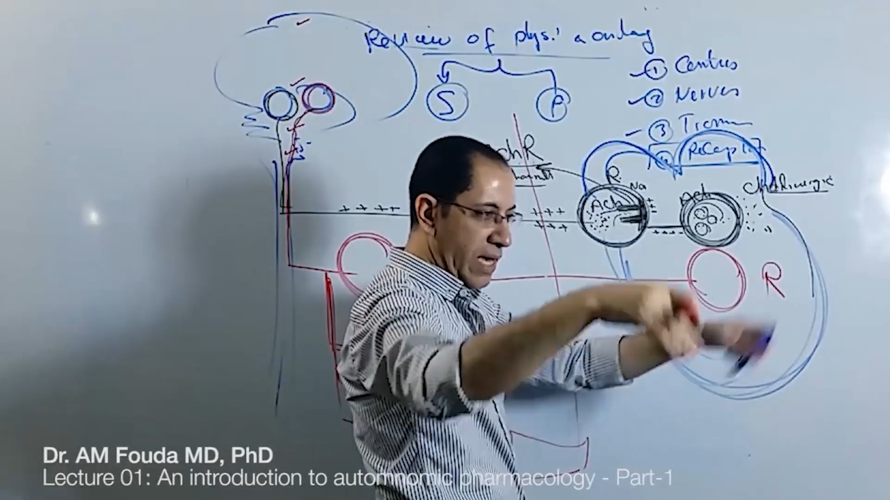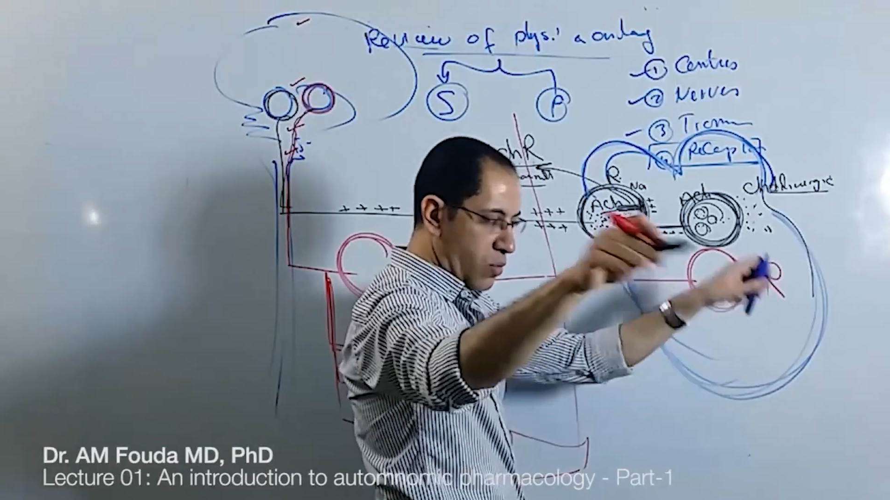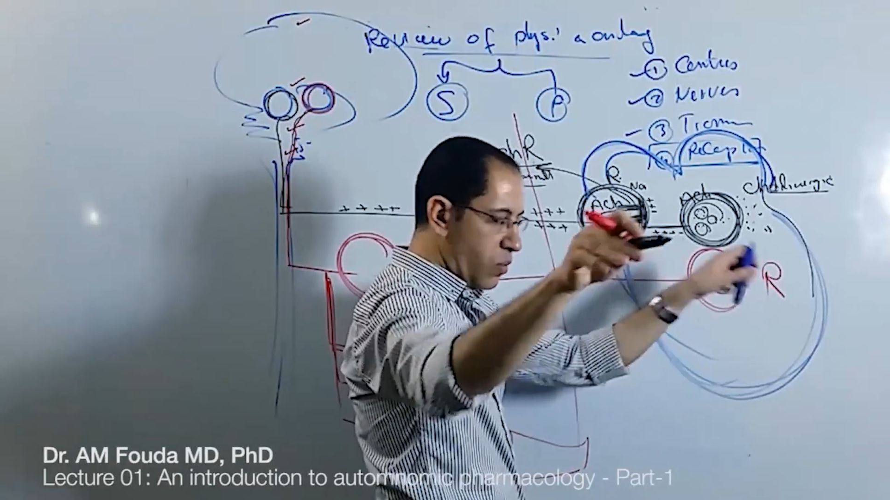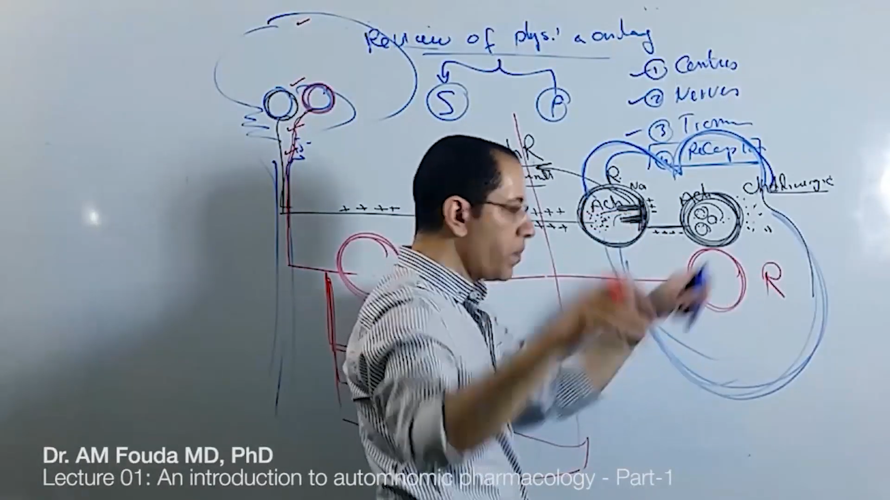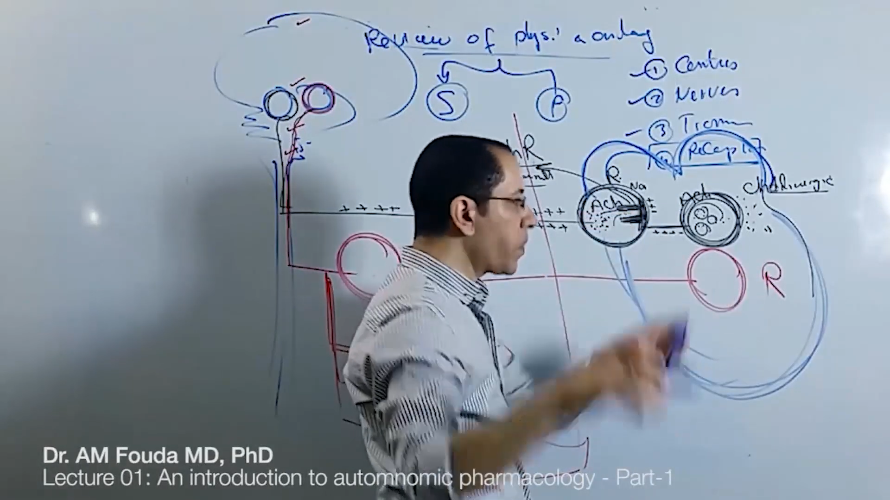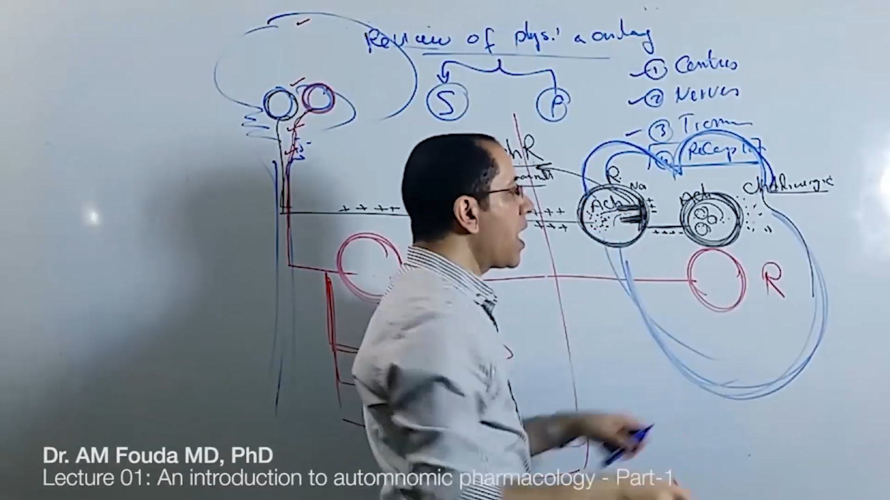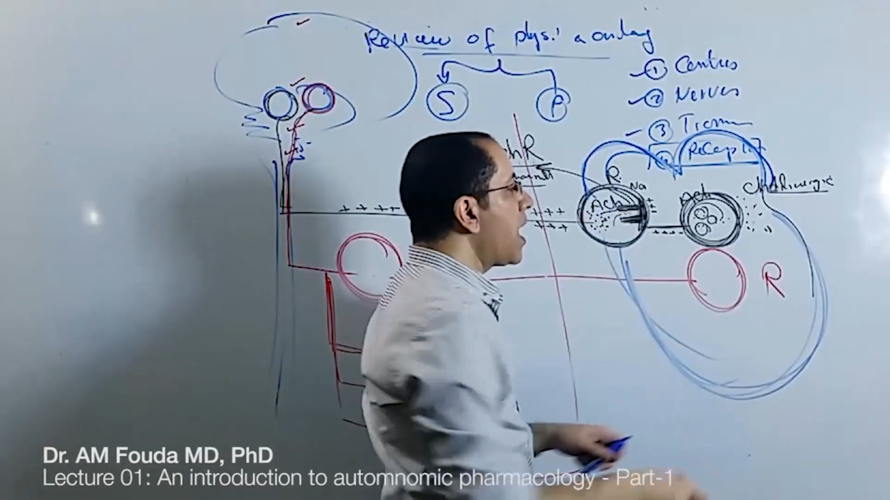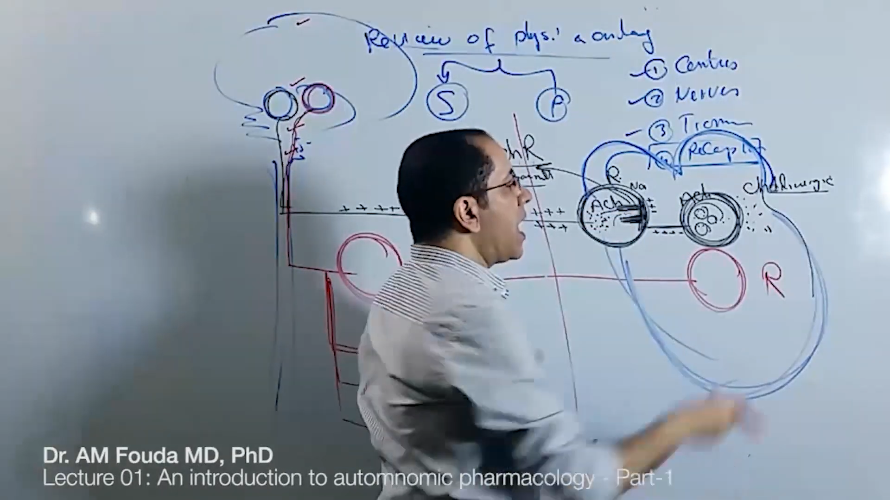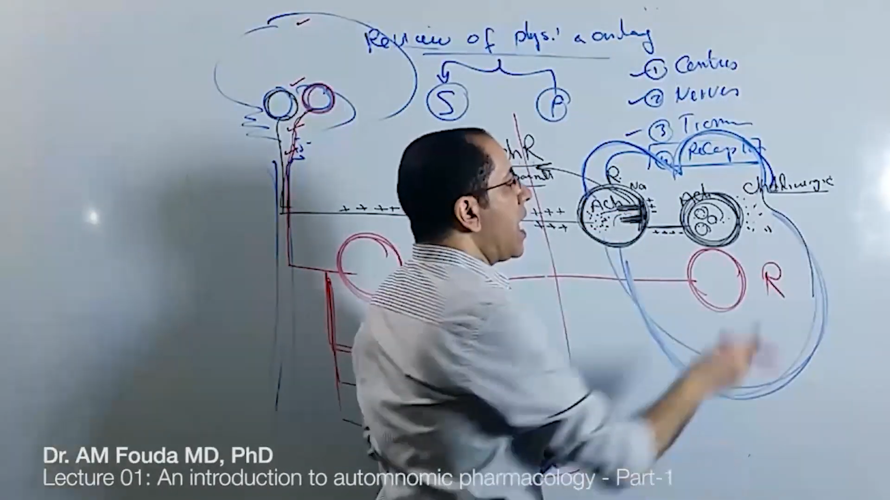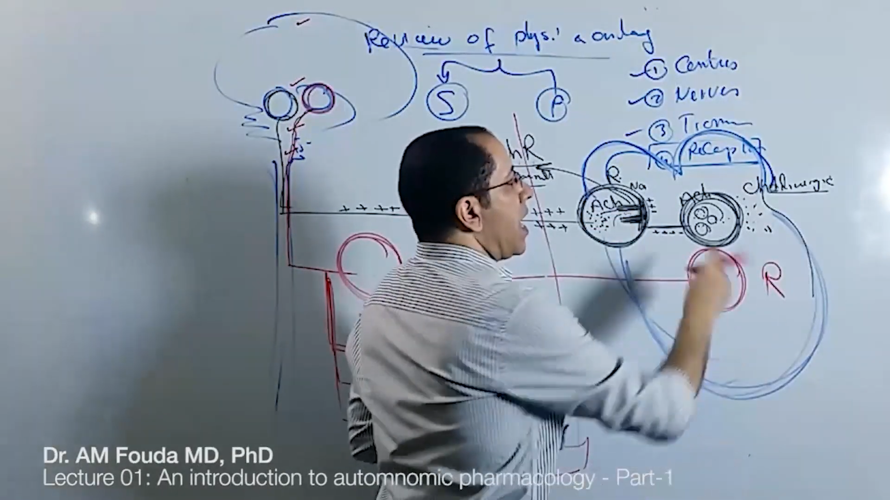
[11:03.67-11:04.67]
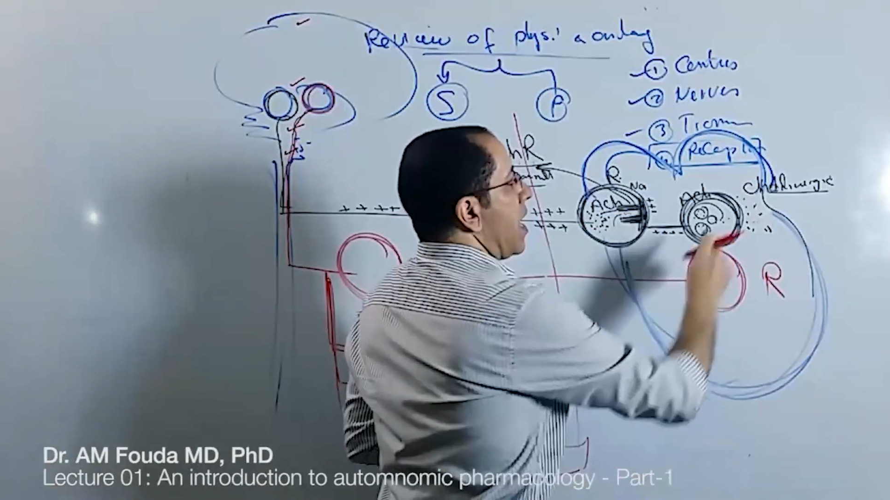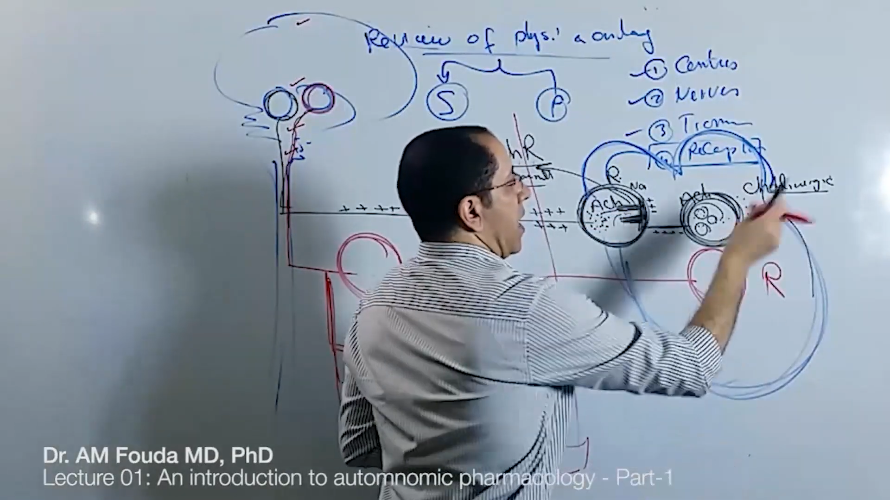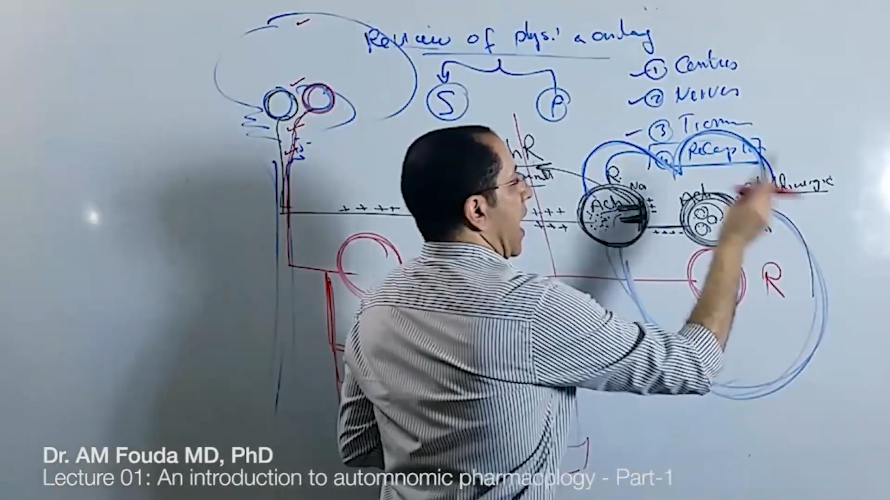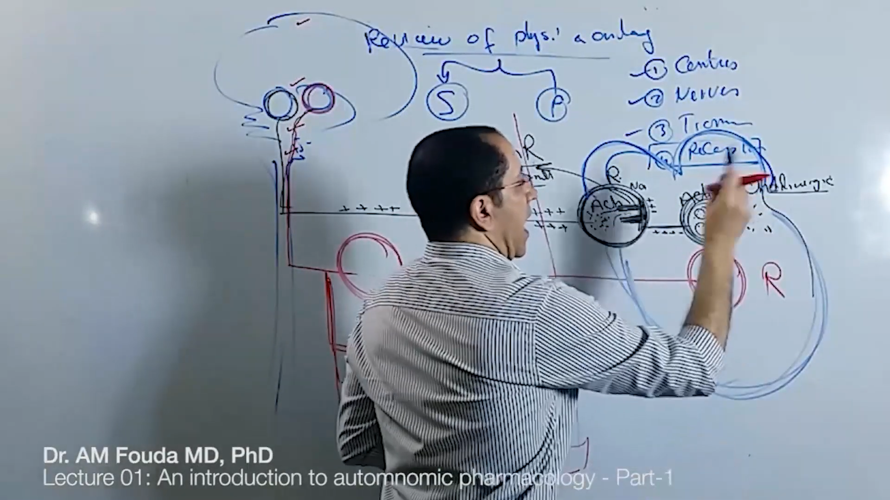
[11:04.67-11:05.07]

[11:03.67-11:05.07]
in detail but not